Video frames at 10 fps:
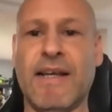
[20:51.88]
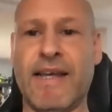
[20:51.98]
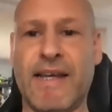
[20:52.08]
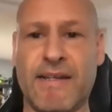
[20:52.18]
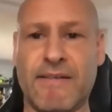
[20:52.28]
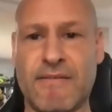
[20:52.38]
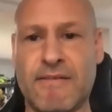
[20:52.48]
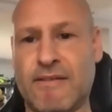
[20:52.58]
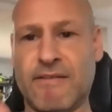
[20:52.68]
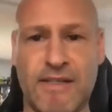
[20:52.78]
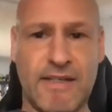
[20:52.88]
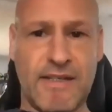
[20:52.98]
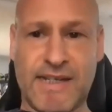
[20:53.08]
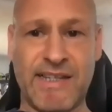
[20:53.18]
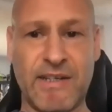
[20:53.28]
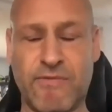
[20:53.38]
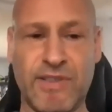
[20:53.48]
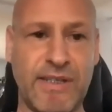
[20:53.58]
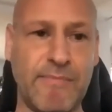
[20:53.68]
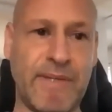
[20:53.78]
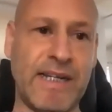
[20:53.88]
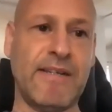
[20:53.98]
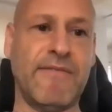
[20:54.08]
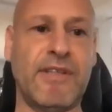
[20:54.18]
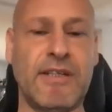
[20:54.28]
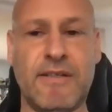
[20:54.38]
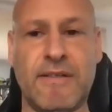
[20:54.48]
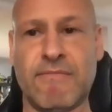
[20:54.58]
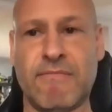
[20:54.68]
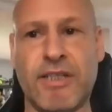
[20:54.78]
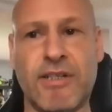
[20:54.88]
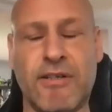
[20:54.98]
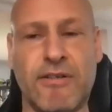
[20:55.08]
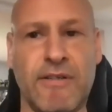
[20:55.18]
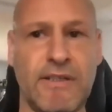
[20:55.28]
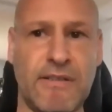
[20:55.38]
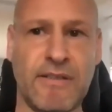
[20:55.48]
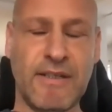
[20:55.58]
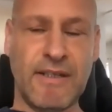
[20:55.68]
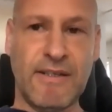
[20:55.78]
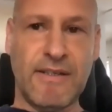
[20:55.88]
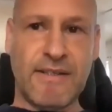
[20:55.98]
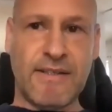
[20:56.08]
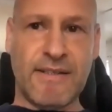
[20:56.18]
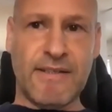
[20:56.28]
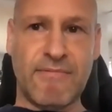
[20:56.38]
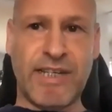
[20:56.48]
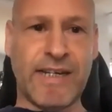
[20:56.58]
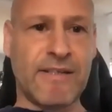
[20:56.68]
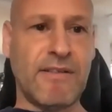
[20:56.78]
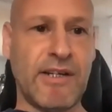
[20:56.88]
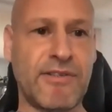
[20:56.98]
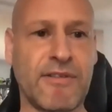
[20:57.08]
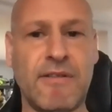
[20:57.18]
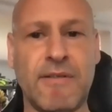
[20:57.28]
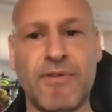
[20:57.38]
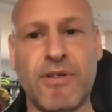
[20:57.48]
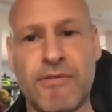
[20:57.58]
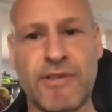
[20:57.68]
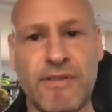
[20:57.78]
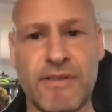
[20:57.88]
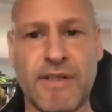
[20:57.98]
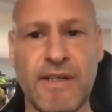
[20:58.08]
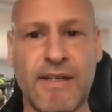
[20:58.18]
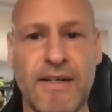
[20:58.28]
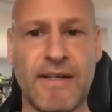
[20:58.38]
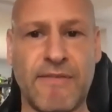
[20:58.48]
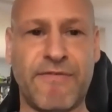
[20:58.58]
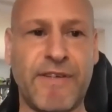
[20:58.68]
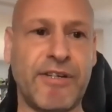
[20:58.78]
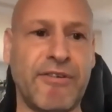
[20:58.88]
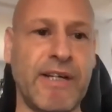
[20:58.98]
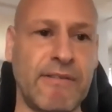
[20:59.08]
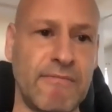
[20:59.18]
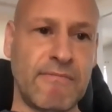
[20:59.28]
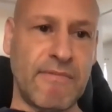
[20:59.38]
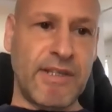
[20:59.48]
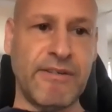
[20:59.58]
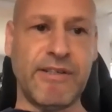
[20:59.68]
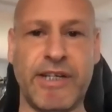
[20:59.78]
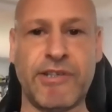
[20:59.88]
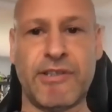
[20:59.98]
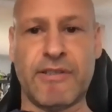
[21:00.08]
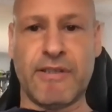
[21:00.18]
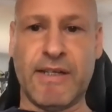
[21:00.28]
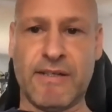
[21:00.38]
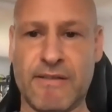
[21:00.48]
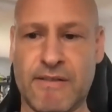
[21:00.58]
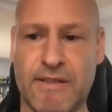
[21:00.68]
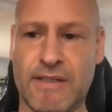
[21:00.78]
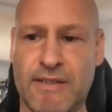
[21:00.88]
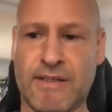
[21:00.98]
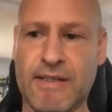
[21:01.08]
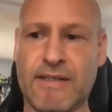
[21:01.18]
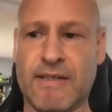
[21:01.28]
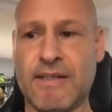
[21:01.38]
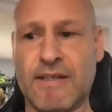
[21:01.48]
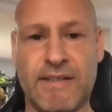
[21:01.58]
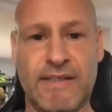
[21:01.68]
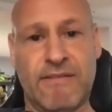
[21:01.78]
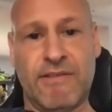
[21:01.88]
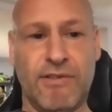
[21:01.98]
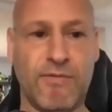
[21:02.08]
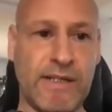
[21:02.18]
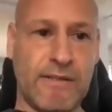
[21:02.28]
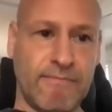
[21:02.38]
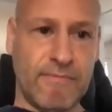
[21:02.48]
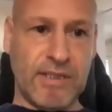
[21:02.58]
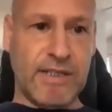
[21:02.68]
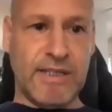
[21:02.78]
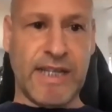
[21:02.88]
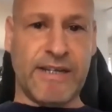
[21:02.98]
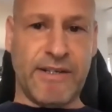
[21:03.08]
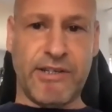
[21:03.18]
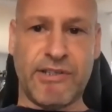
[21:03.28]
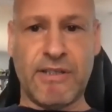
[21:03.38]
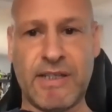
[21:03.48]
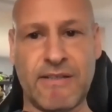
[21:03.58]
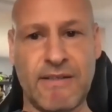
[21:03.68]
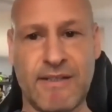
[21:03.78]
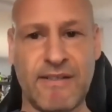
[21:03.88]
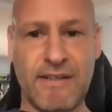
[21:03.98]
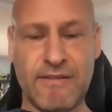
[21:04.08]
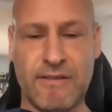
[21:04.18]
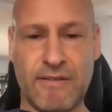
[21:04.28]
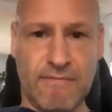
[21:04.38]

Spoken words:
And I think we'll see many of the current technological approaches figure out their niche and do well in that niche. And that's another